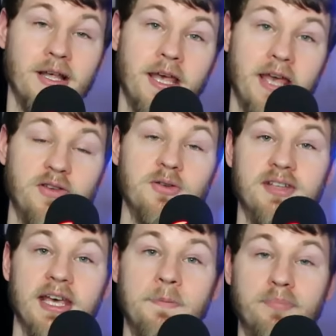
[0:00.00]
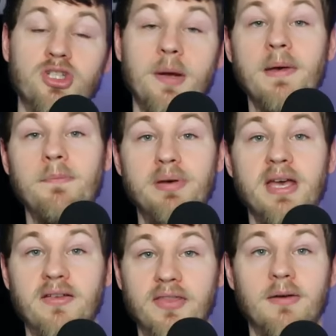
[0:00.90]
If you did, please drop a
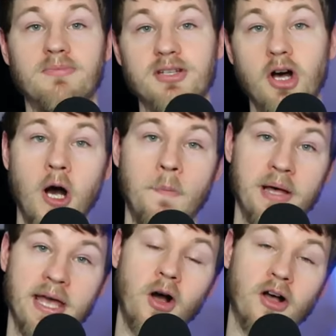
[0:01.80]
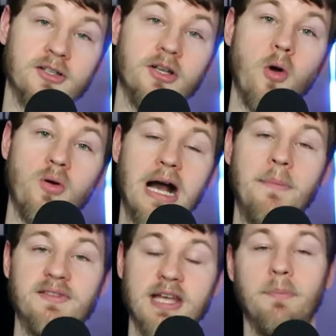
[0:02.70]
big thumbs up. And also go
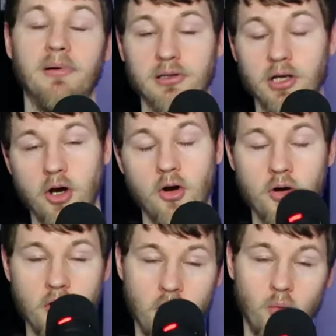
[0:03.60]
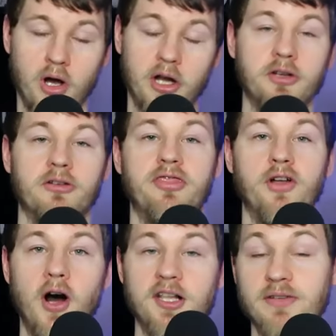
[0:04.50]
comment down below, what are your
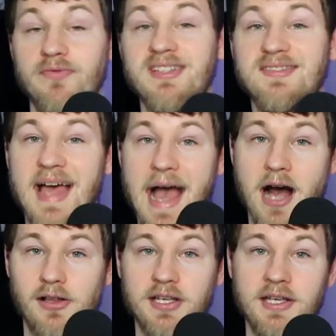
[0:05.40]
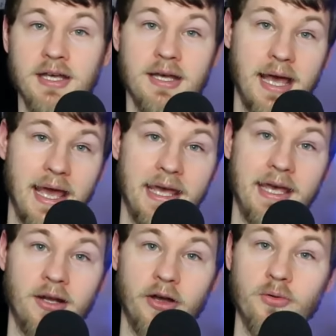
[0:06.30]
thoughts on Vitaly?
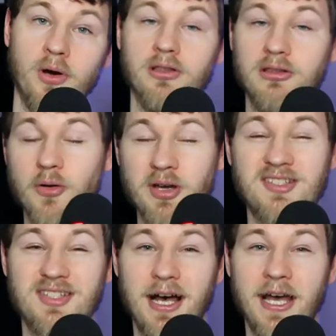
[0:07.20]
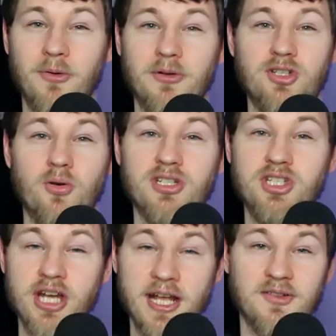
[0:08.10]
And are you on Logan's side or George
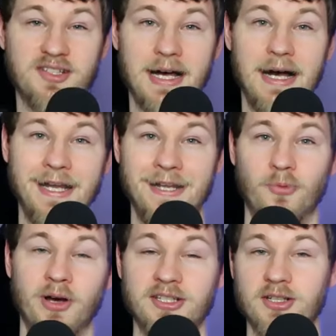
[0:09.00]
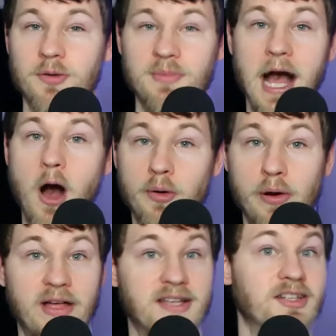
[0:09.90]
Jenko's side? And what is going to be the outcome
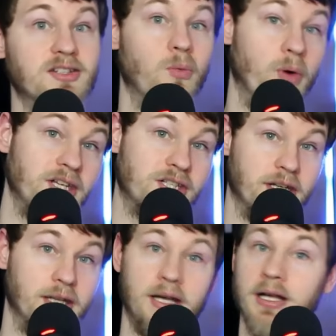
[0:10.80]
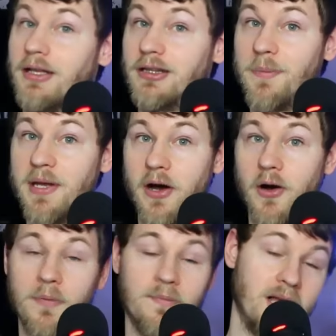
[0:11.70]
of that situation? Let me
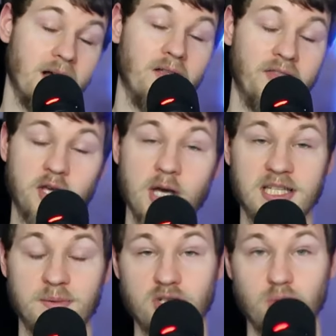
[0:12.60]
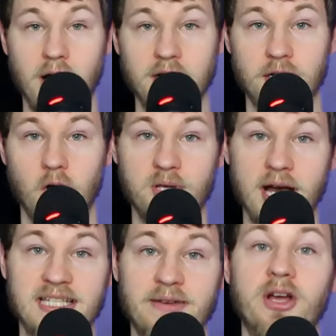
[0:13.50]
know. Thank you guys so much for watching. I hope you
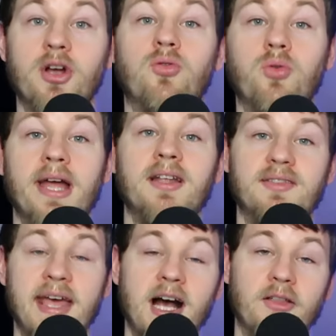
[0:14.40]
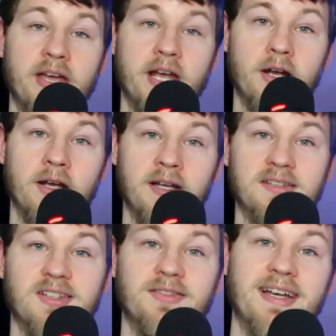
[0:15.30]
guys have a great day out there. And
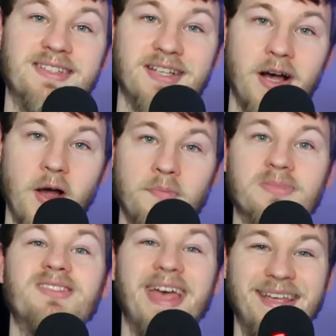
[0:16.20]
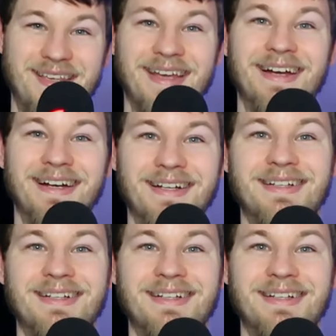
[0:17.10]
until next time, take care.